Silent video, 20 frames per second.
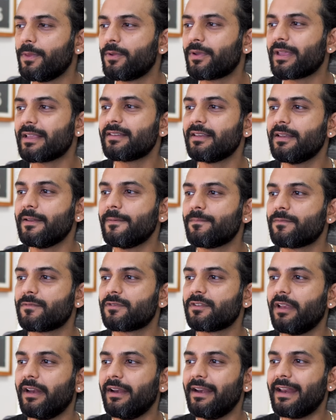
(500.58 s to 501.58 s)
You can see
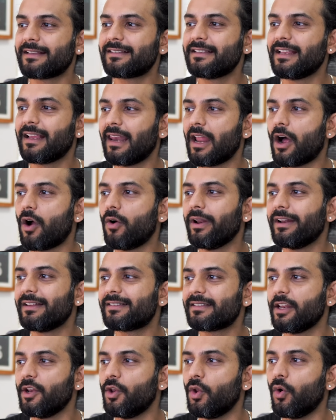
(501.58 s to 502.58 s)
indexing allowed and
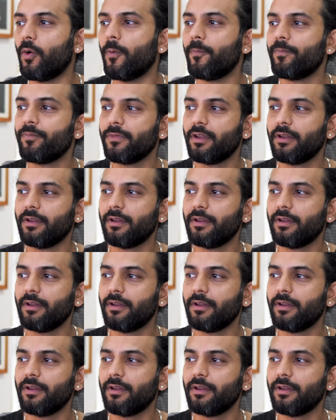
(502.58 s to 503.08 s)
say no.